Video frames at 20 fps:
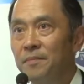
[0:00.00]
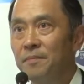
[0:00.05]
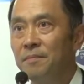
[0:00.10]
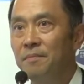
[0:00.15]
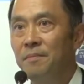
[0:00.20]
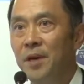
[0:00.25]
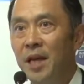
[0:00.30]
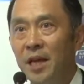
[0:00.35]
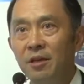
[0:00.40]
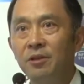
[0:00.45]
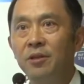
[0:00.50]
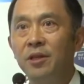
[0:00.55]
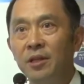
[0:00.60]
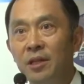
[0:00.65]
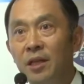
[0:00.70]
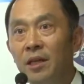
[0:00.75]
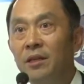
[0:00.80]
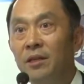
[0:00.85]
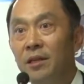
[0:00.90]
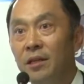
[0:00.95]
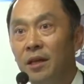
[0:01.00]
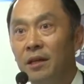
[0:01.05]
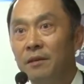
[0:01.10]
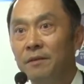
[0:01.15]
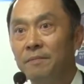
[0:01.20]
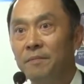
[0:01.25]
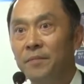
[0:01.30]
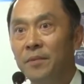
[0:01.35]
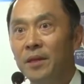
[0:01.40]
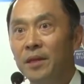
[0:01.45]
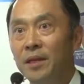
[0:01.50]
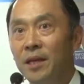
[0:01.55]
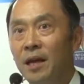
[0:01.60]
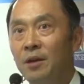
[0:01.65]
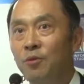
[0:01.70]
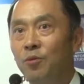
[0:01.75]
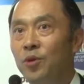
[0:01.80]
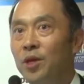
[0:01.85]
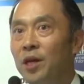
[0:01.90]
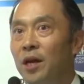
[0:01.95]
making India,
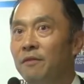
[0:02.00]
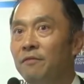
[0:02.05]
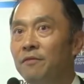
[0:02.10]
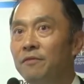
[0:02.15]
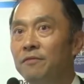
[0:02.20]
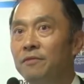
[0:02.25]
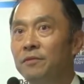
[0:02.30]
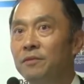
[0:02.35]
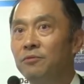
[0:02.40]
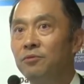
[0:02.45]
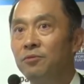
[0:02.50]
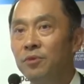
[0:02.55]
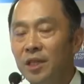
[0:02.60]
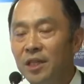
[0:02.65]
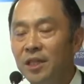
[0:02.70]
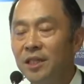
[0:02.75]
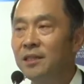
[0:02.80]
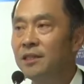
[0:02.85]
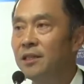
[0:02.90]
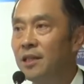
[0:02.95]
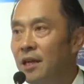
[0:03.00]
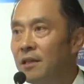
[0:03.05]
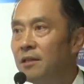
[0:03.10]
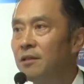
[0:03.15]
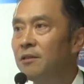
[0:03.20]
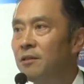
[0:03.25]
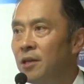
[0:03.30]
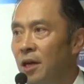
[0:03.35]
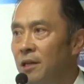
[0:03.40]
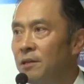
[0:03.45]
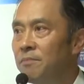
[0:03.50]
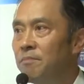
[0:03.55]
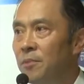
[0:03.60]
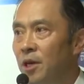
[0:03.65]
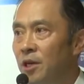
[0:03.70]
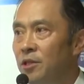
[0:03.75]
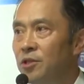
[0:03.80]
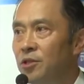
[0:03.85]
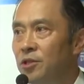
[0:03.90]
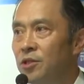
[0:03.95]
and we have really not done
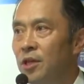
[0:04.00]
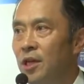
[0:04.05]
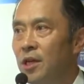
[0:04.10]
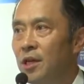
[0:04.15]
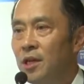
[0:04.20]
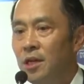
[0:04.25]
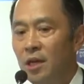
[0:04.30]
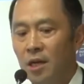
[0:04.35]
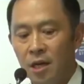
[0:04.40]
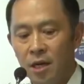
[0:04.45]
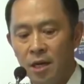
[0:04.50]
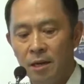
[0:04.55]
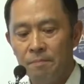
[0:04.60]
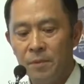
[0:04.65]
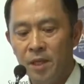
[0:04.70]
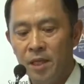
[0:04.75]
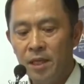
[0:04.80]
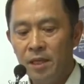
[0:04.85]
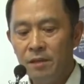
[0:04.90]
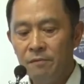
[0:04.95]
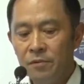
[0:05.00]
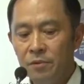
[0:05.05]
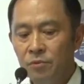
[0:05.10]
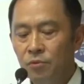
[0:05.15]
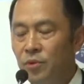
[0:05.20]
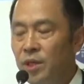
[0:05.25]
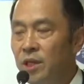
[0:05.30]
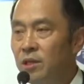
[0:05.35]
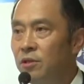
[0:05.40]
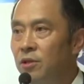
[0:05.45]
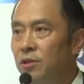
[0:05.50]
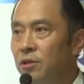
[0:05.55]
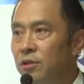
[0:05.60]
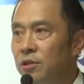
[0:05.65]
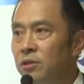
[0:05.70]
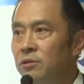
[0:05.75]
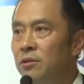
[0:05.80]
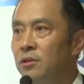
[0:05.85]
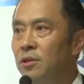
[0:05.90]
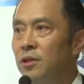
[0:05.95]
much. Um, even we
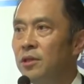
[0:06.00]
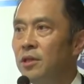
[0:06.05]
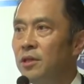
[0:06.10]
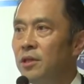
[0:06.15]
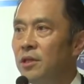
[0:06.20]
couldn't